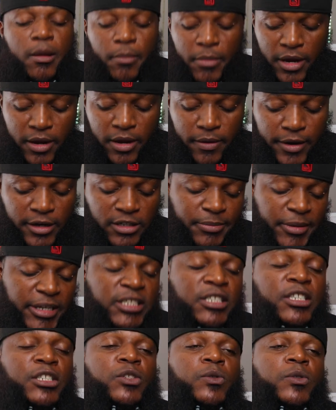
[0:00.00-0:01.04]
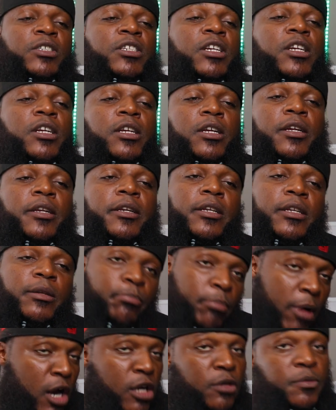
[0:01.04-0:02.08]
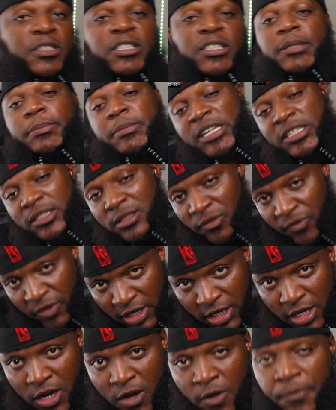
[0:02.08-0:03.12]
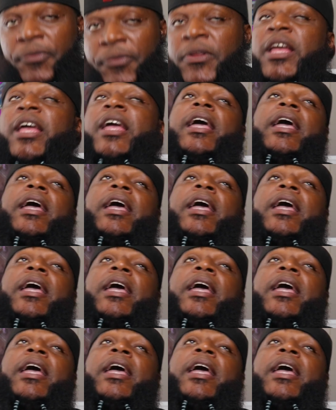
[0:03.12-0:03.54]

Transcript: But anyways, Mesus was uh Burden was in Mesus' video,